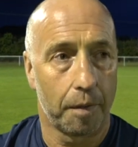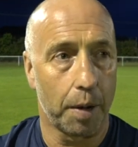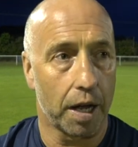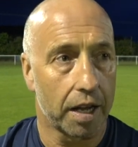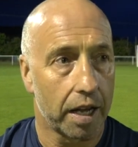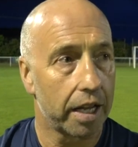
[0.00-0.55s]

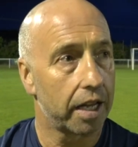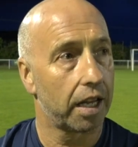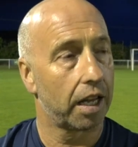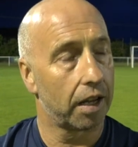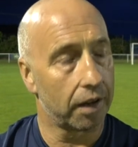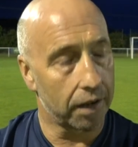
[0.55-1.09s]
But
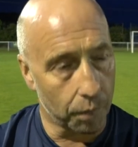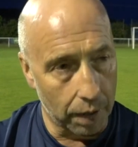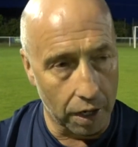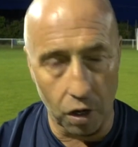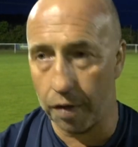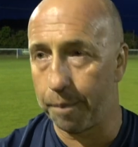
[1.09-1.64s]
we
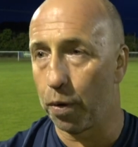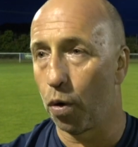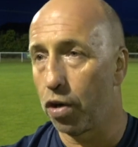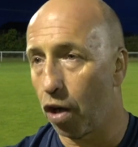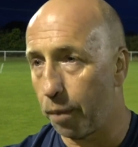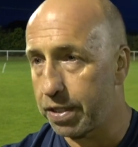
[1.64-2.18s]
had a lot of the
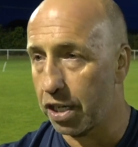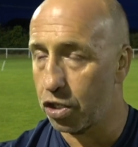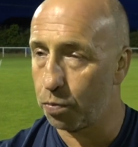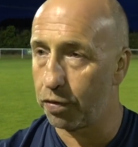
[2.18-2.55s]
ball, a lot of possession.